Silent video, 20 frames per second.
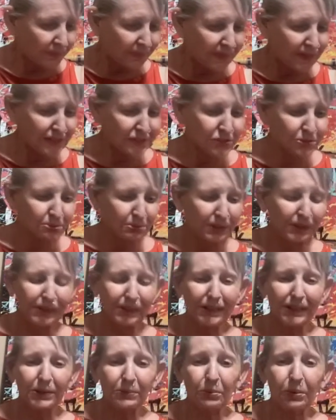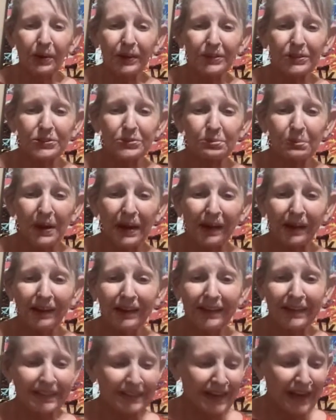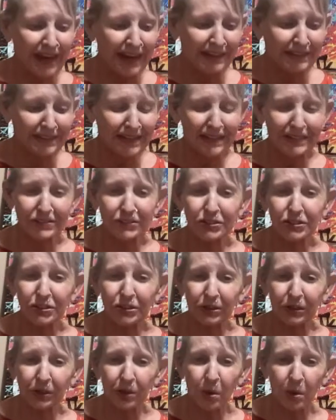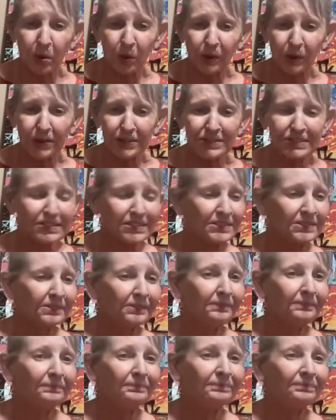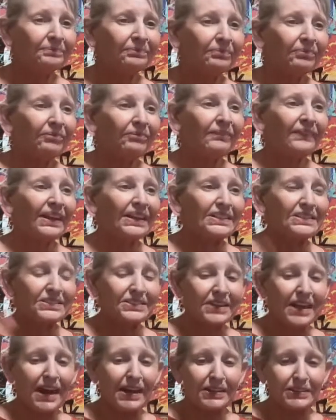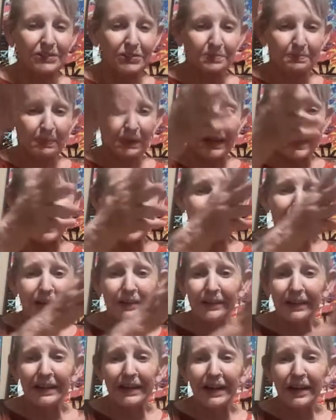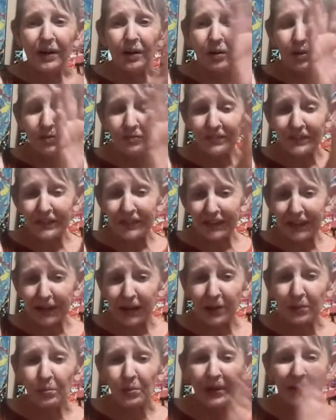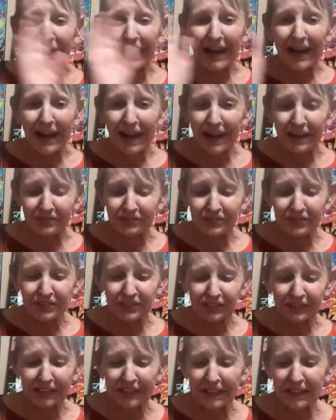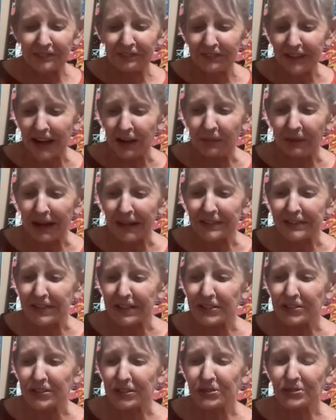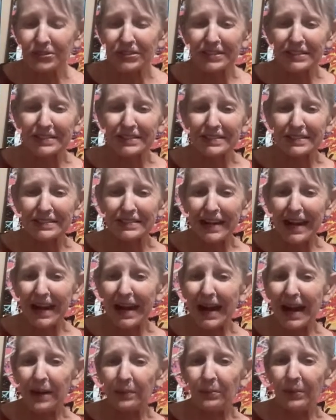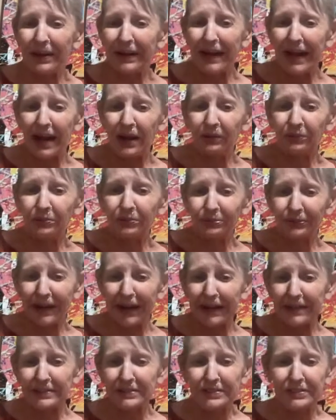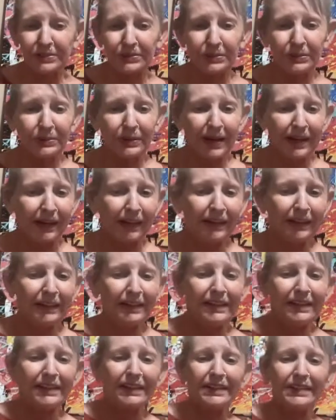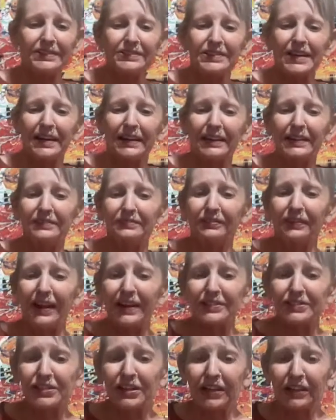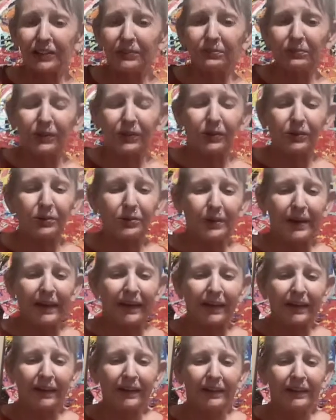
this really works well. He can't get to the cords He's got his play area over there when I have to leave. Now, I did use it today. I went out and ran to uh, Kentucky Fried Chicken real quick.